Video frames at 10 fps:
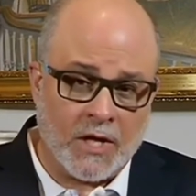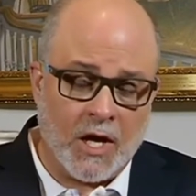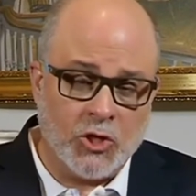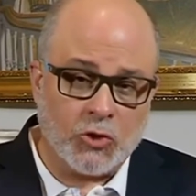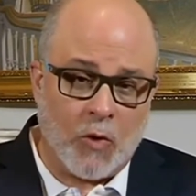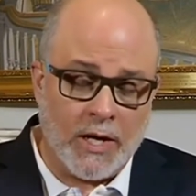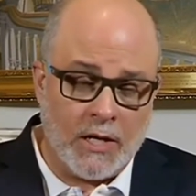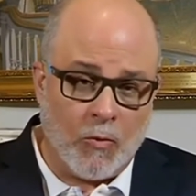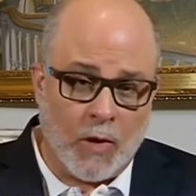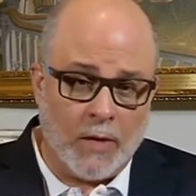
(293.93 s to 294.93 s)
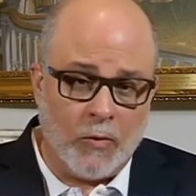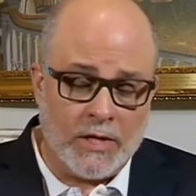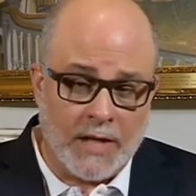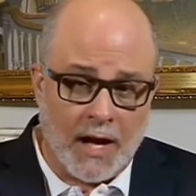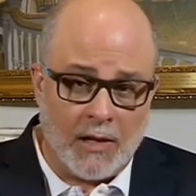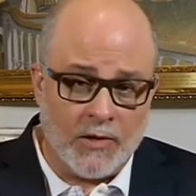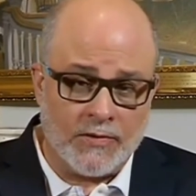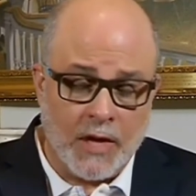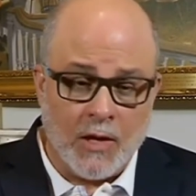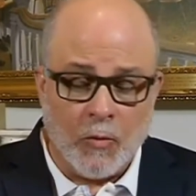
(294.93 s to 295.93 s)
10, 20 to 1 with
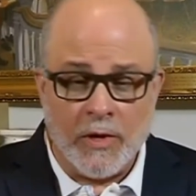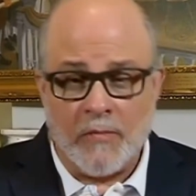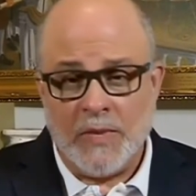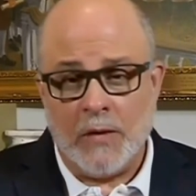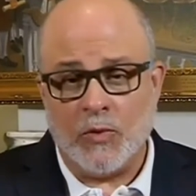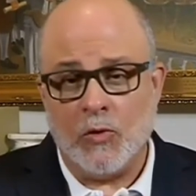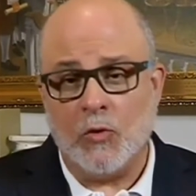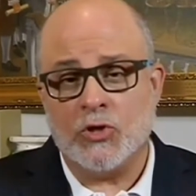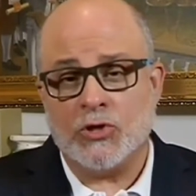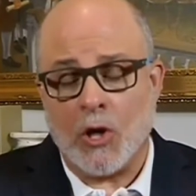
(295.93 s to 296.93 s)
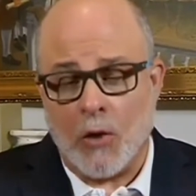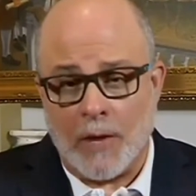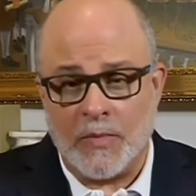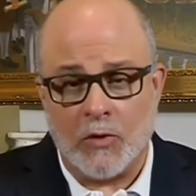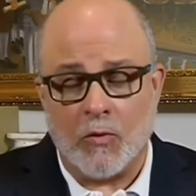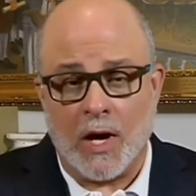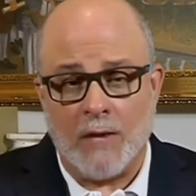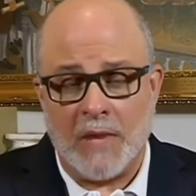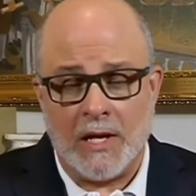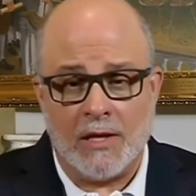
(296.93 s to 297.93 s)
dollars. We have people who show up and
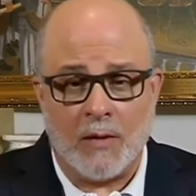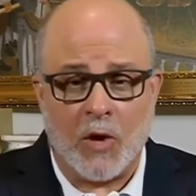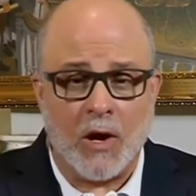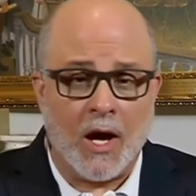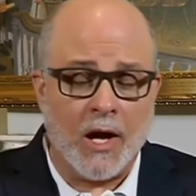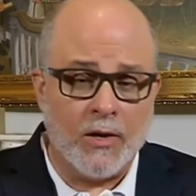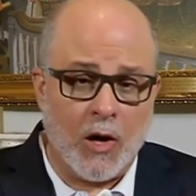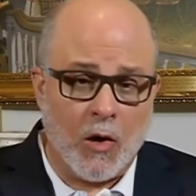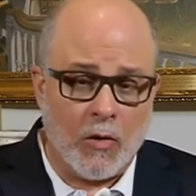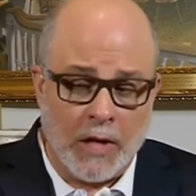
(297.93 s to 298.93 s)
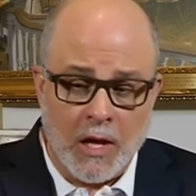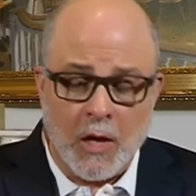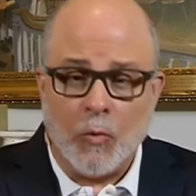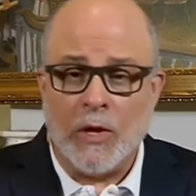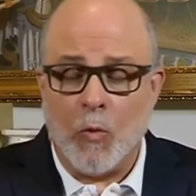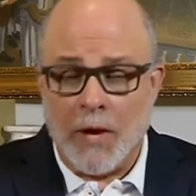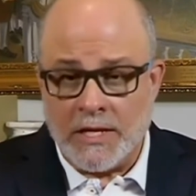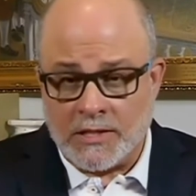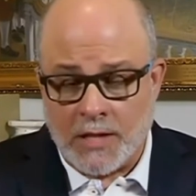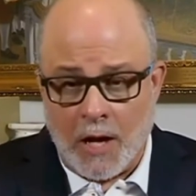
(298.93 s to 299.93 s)
run. Many of them are unknown. We
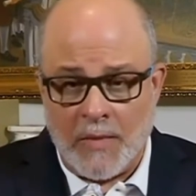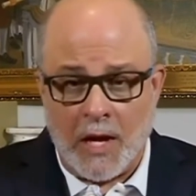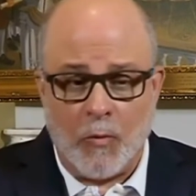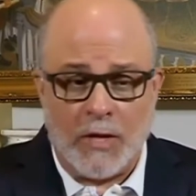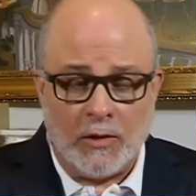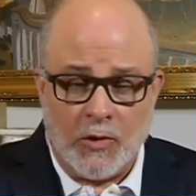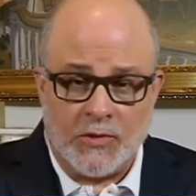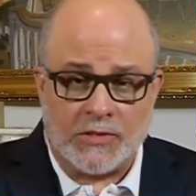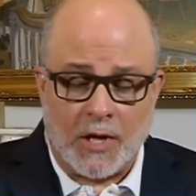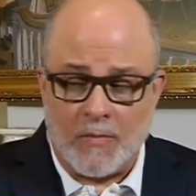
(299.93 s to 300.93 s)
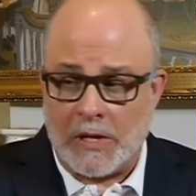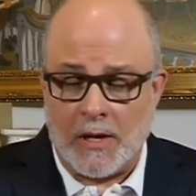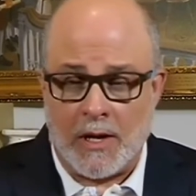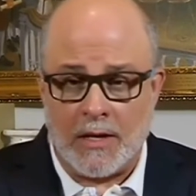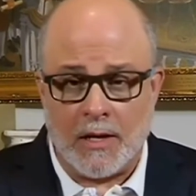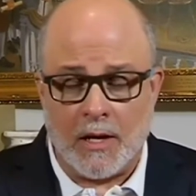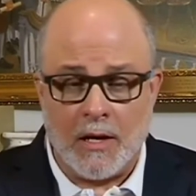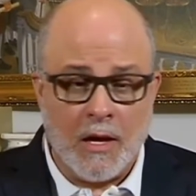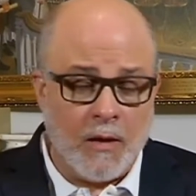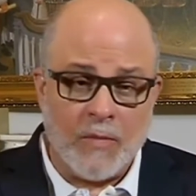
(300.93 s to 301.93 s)
win some and we lose some. And
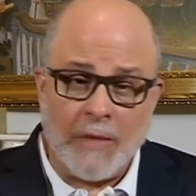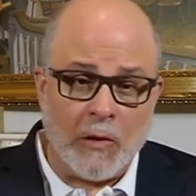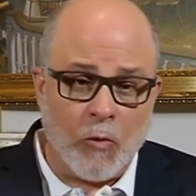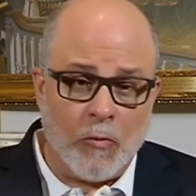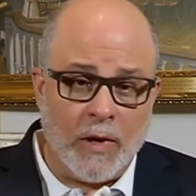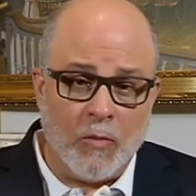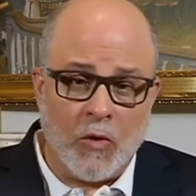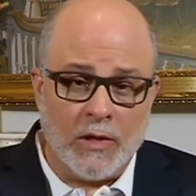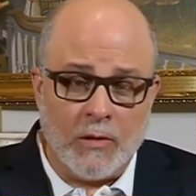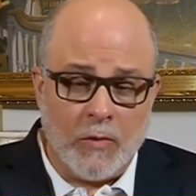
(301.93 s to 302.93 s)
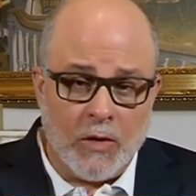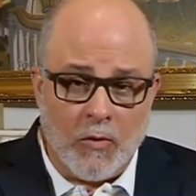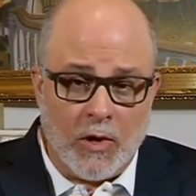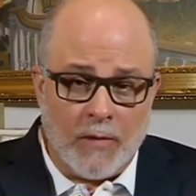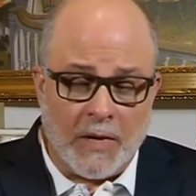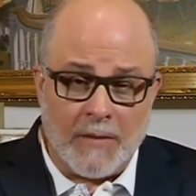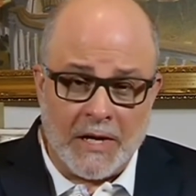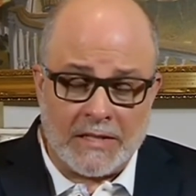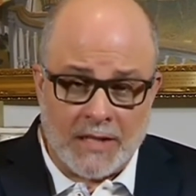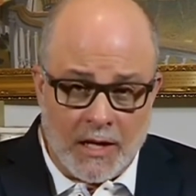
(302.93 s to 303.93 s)
maybe we'll win more than we would. But I'm going
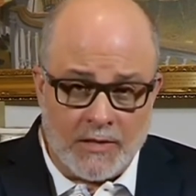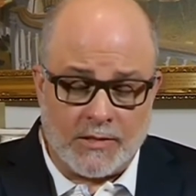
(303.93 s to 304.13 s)
to tell you